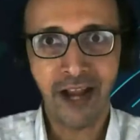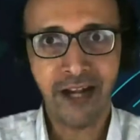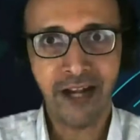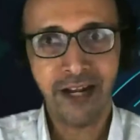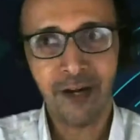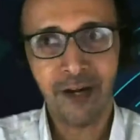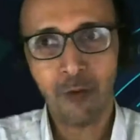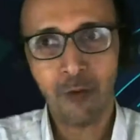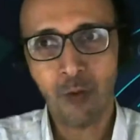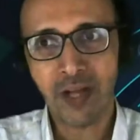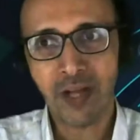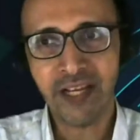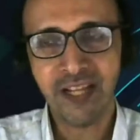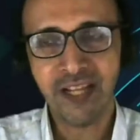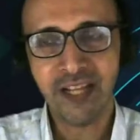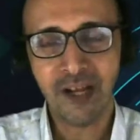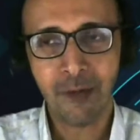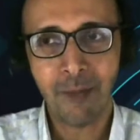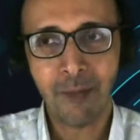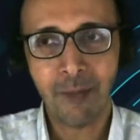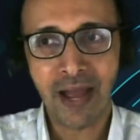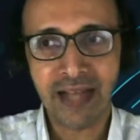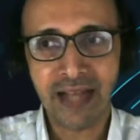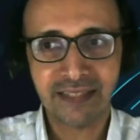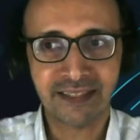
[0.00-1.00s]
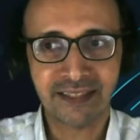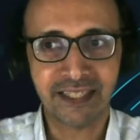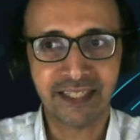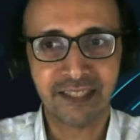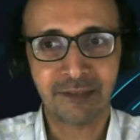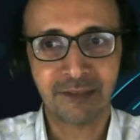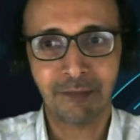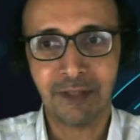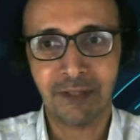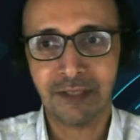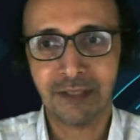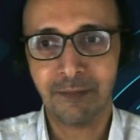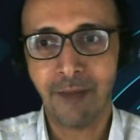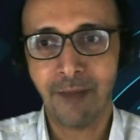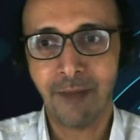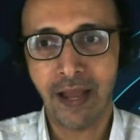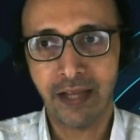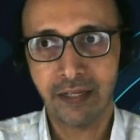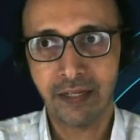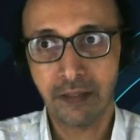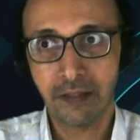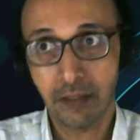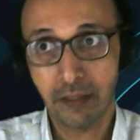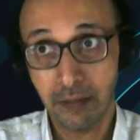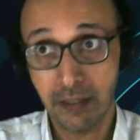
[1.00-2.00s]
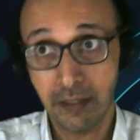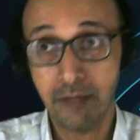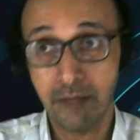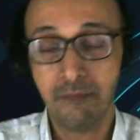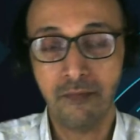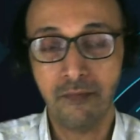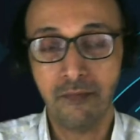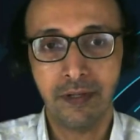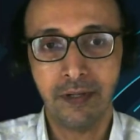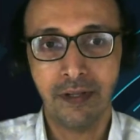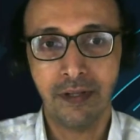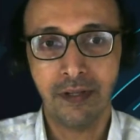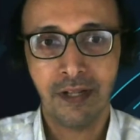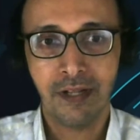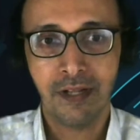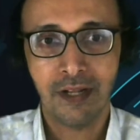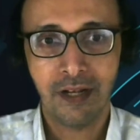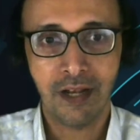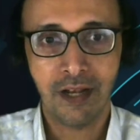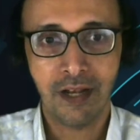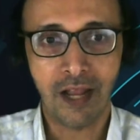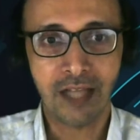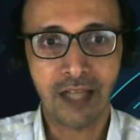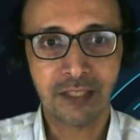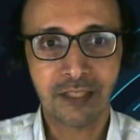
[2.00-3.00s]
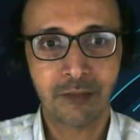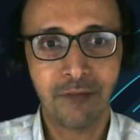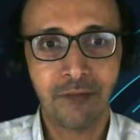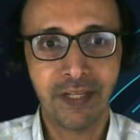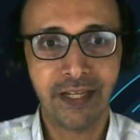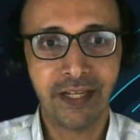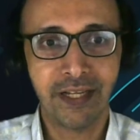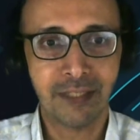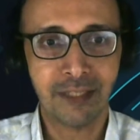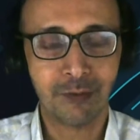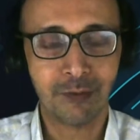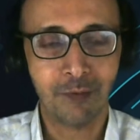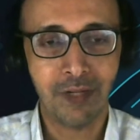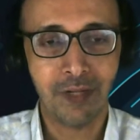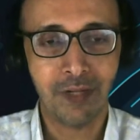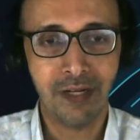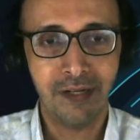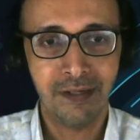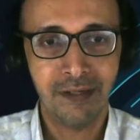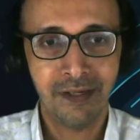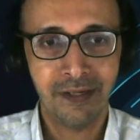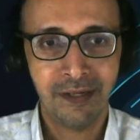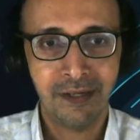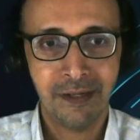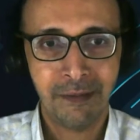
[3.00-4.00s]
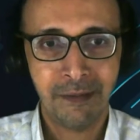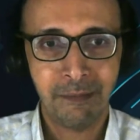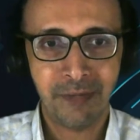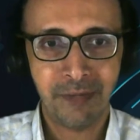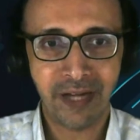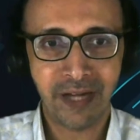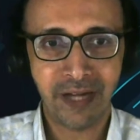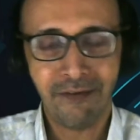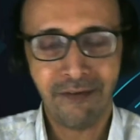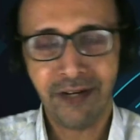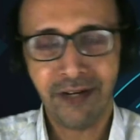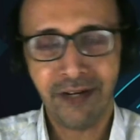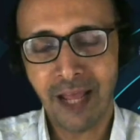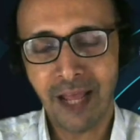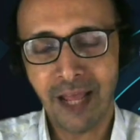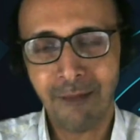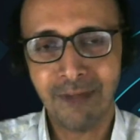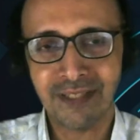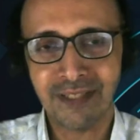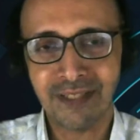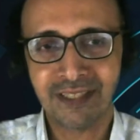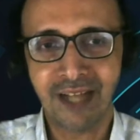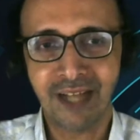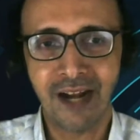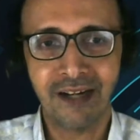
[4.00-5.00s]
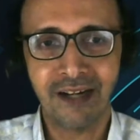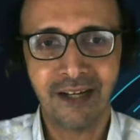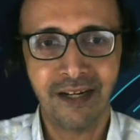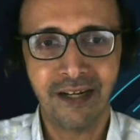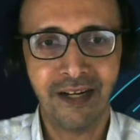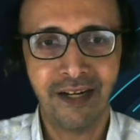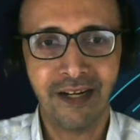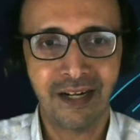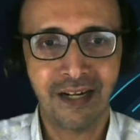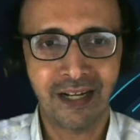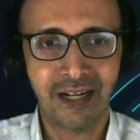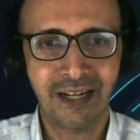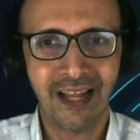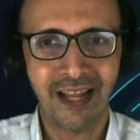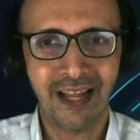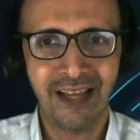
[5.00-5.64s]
it 1 year back, 6 months back, in last week as well. But every time I started it,